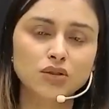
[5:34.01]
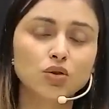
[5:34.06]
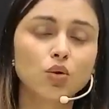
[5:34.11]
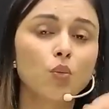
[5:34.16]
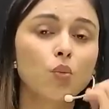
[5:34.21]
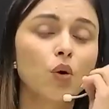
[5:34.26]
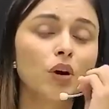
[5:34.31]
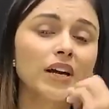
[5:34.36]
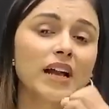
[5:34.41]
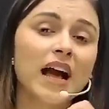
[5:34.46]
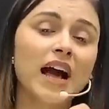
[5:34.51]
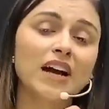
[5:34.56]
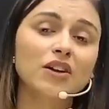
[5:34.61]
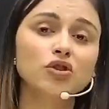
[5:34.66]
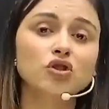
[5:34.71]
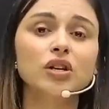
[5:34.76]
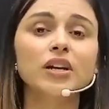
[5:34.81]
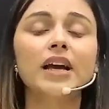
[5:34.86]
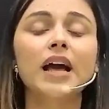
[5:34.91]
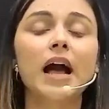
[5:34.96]
So what
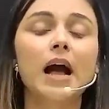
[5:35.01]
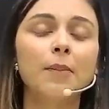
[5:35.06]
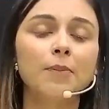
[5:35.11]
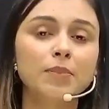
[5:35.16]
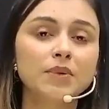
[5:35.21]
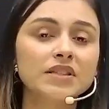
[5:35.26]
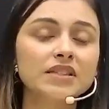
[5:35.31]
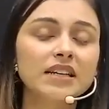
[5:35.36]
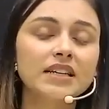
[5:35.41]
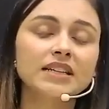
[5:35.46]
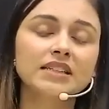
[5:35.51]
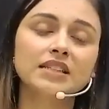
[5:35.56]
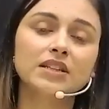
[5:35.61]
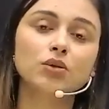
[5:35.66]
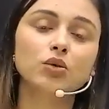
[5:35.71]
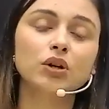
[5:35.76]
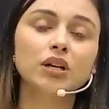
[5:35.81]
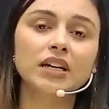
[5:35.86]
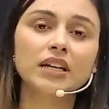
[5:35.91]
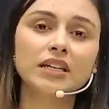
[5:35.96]
actually happens at
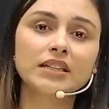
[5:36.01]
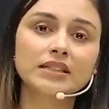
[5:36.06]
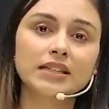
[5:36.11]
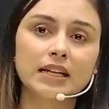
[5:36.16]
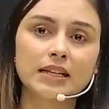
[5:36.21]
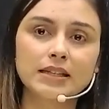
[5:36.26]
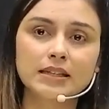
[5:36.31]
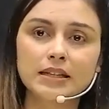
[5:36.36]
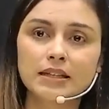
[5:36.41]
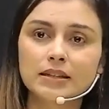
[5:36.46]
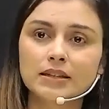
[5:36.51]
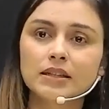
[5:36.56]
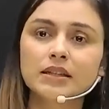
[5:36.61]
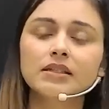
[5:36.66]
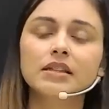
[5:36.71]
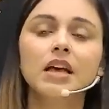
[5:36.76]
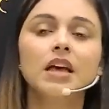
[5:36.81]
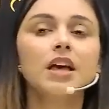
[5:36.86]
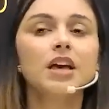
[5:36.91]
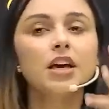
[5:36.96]
0 degree Celsius
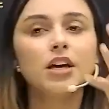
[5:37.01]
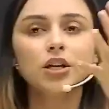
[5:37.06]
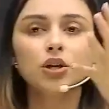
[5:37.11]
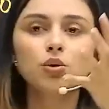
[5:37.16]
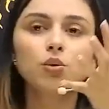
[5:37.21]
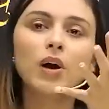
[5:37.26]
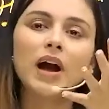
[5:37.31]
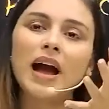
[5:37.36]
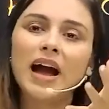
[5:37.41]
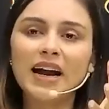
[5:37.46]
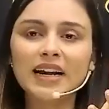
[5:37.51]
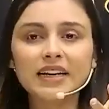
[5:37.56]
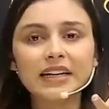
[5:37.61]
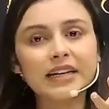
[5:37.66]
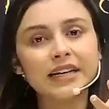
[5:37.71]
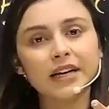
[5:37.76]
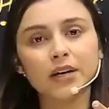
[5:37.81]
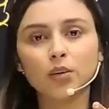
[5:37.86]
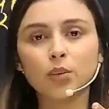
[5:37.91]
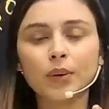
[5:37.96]
is you had
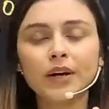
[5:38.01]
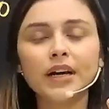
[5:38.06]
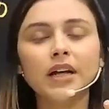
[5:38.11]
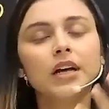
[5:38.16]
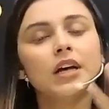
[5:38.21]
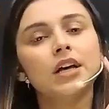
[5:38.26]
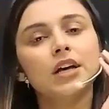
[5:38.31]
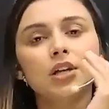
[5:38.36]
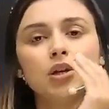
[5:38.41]
liquid,